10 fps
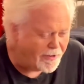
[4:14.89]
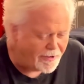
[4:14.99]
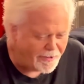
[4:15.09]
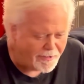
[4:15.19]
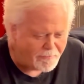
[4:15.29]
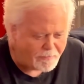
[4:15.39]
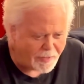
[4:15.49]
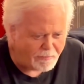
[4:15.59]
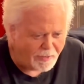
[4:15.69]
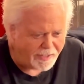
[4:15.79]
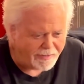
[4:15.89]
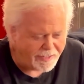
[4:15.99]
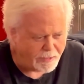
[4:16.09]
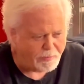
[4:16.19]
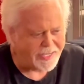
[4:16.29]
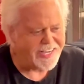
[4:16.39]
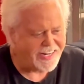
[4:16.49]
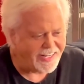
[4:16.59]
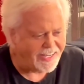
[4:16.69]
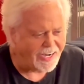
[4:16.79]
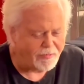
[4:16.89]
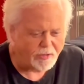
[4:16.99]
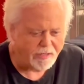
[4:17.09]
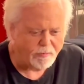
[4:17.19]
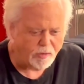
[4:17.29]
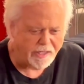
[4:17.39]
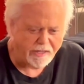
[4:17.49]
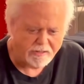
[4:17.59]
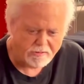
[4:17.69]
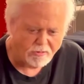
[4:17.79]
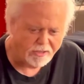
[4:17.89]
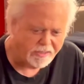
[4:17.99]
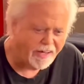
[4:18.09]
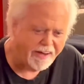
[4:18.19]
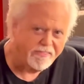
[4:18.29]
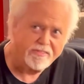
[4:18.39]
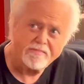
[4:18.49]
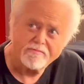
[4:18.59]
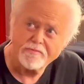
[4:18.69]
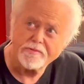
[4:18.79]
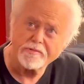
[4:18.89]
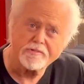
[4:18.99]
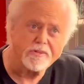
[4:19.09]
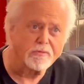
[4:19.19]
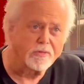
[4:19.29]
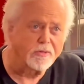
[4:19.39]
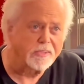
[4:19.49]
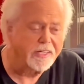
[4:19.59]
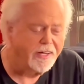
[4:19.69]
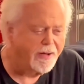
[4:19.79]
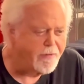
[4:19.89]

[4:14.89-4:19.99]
Uh, but at the beginning, I'm gonna when they throw it live to the world,